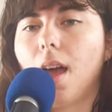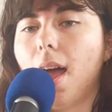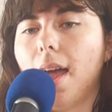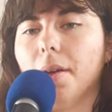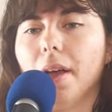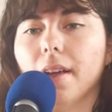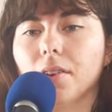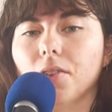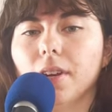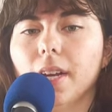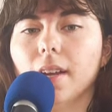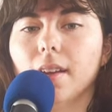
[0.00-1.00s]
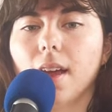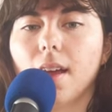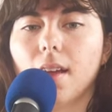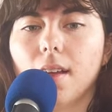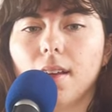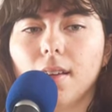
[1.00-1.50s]
I agree.
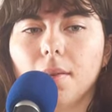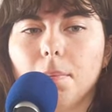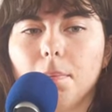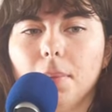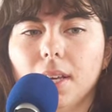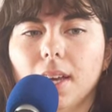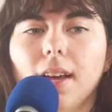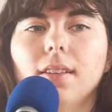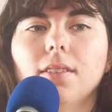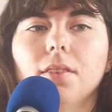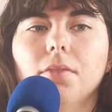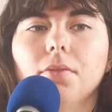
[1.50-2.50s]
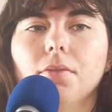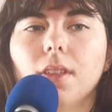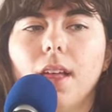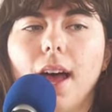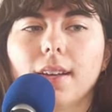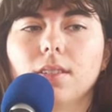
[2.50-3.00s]
Because of the
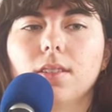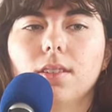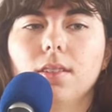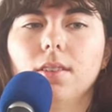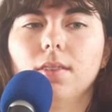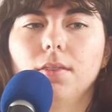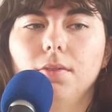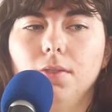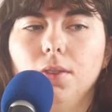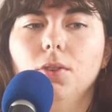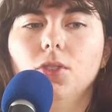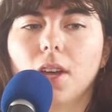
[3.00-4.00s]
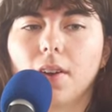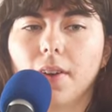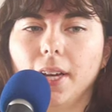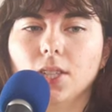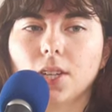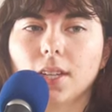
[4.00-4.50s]
last few
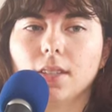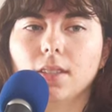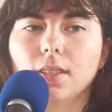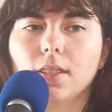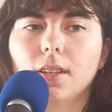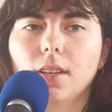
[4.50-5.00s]
generations